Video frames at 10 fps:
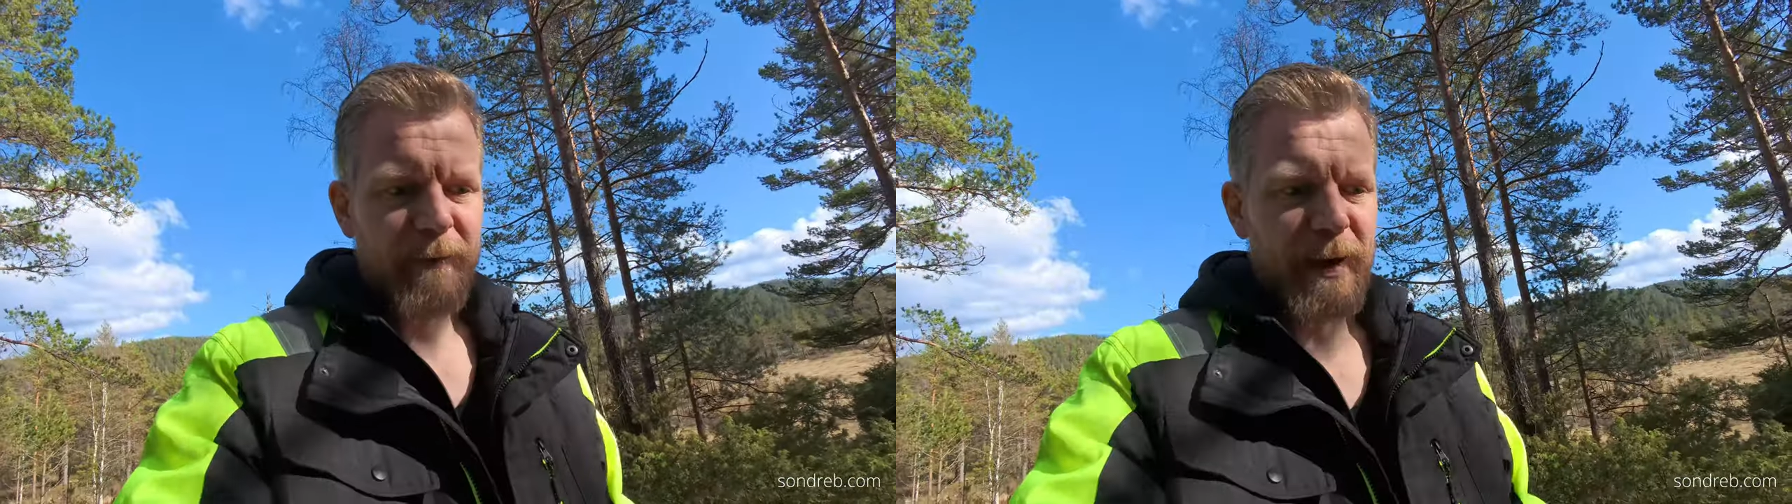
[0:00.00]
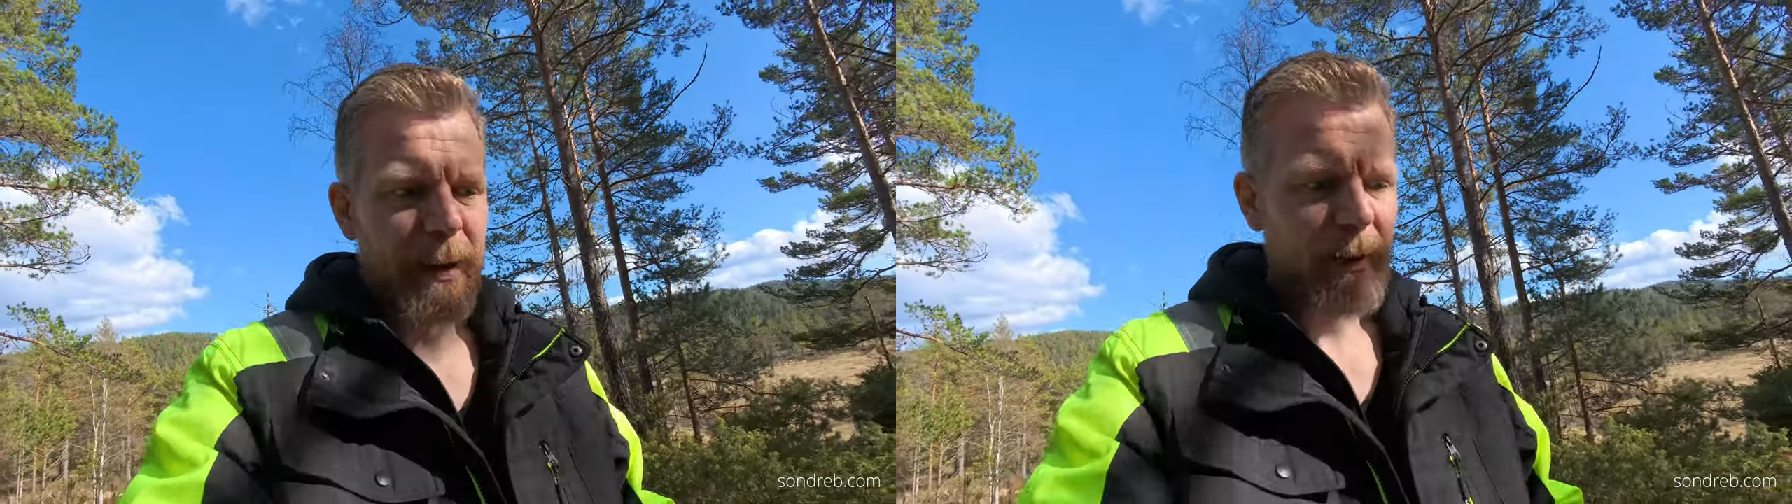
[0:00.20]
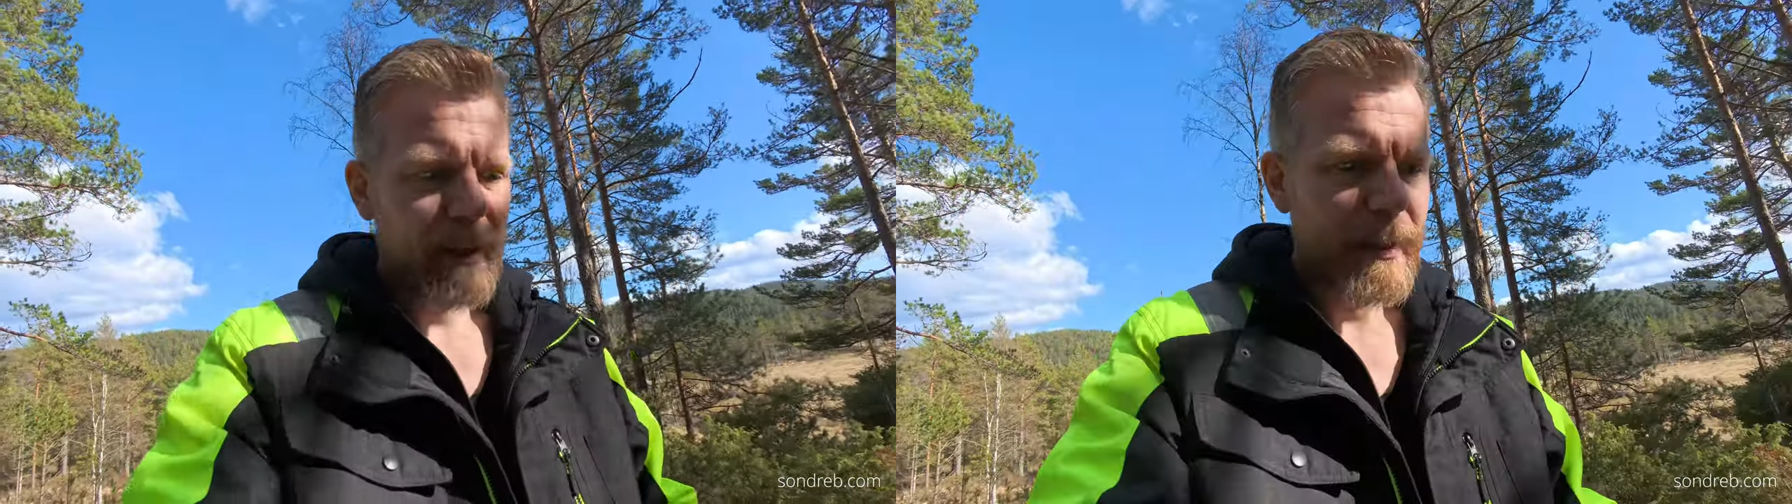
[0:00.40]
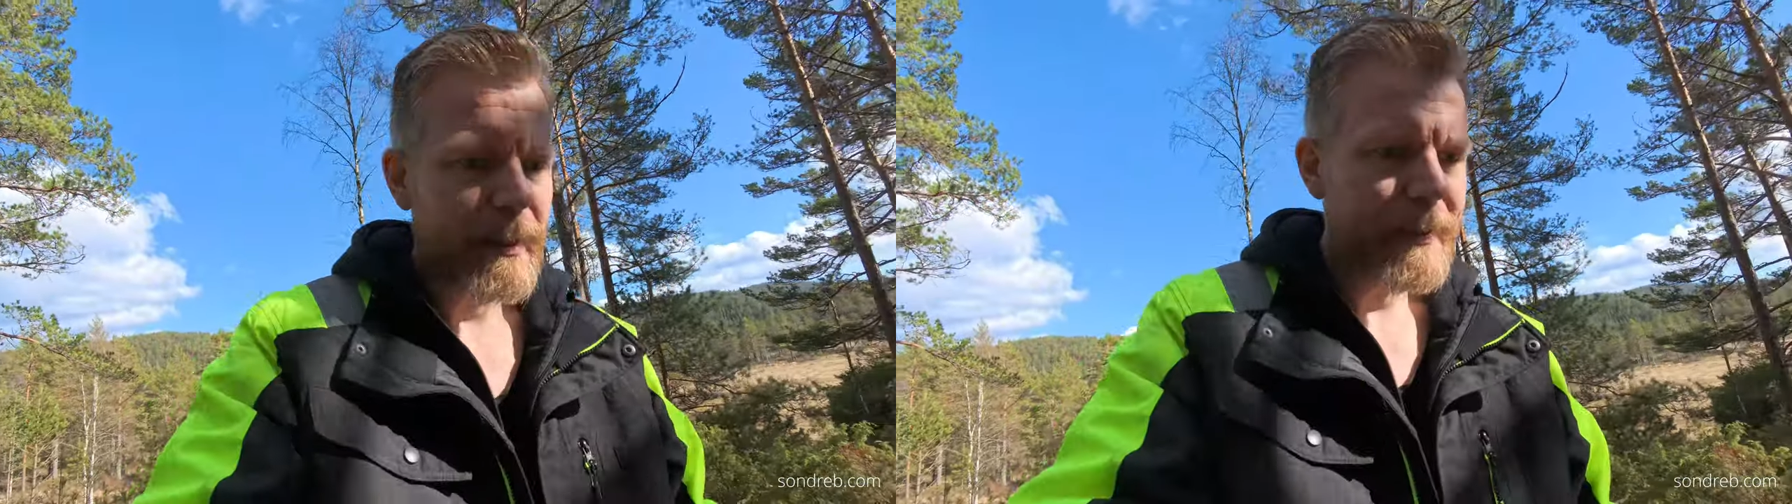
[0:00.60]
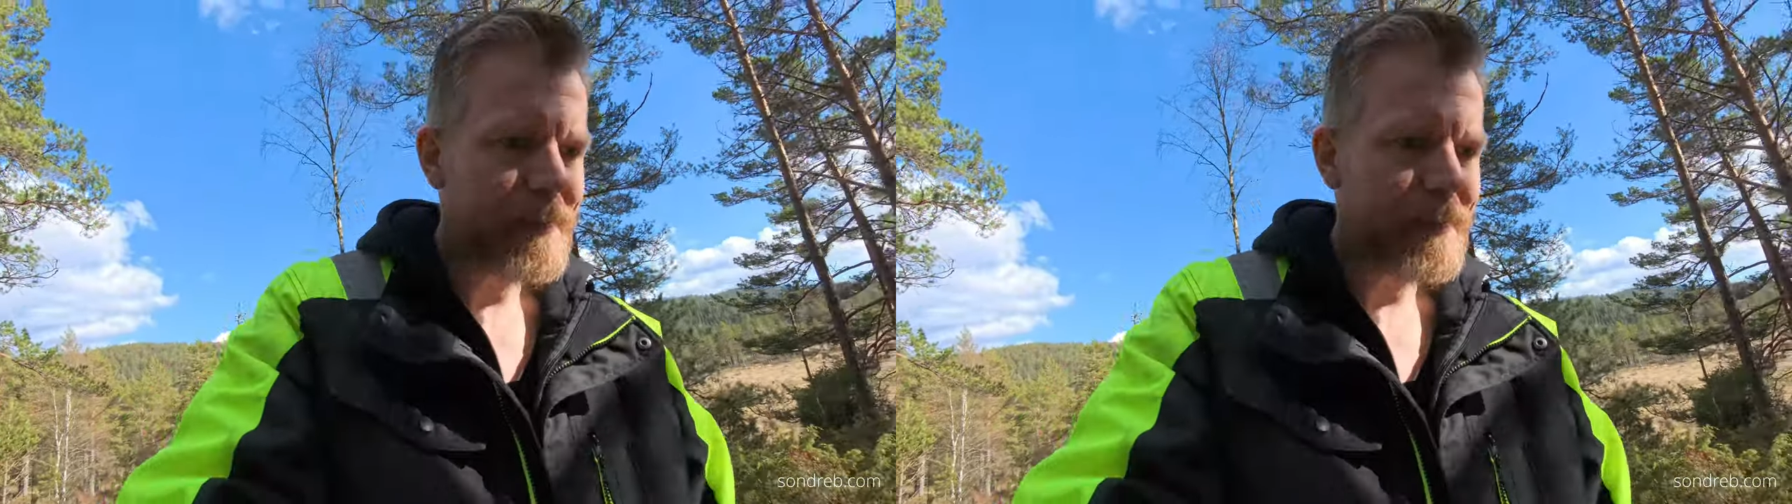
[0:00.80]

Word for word: your family?